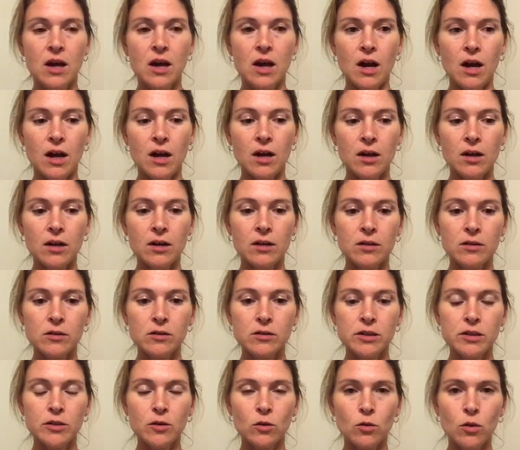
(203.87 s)

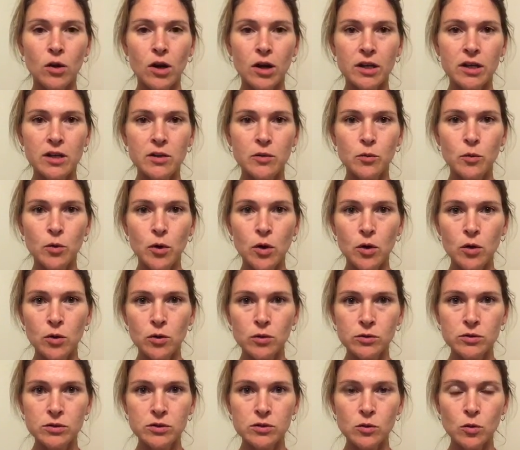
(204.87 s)
rocky
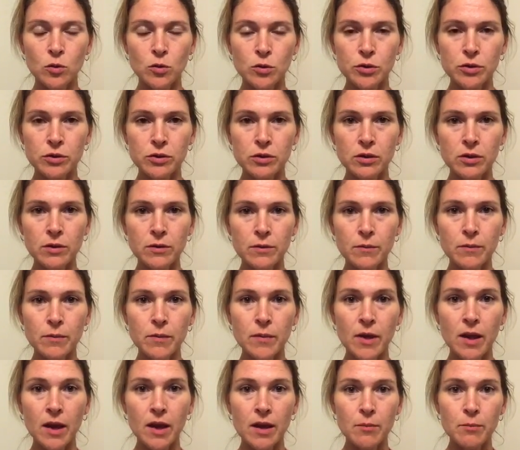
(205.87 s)
roads, or
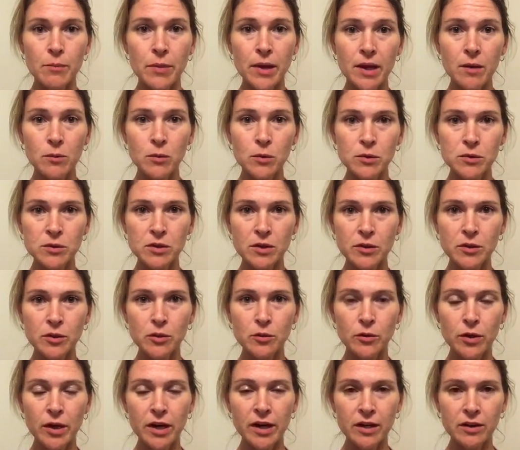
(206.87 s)
pebbles on the
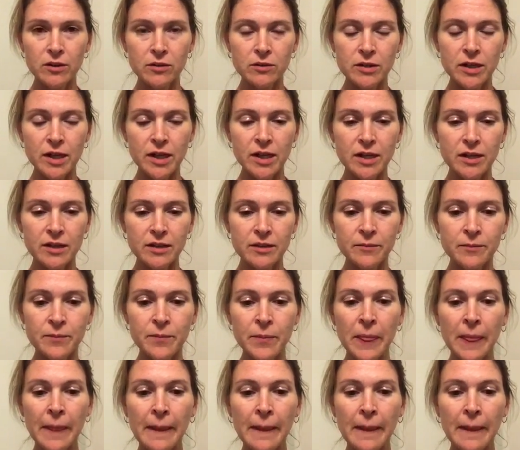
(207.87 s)
ground, and